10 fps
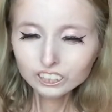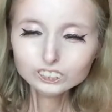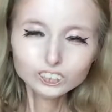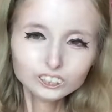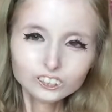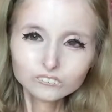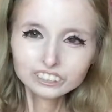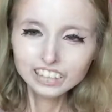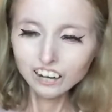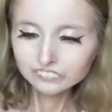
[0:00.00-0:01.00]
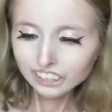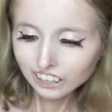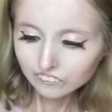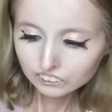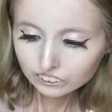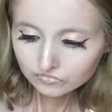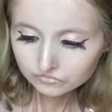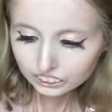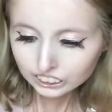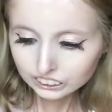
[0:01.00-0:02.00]
so you don't really have to have
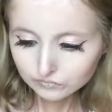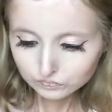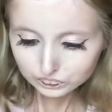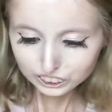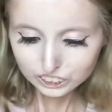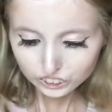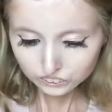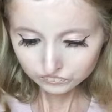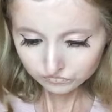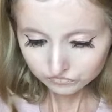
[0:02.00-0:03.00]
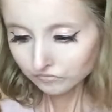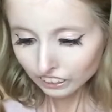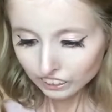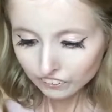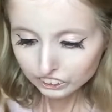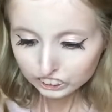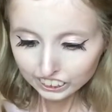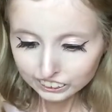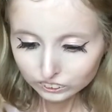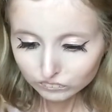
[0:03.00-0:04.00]
a deeper skin tone. The
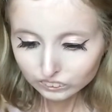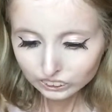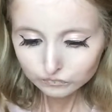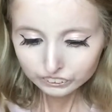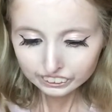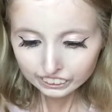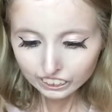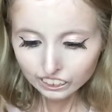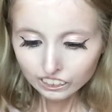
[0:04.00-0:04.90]
shades are really pretty.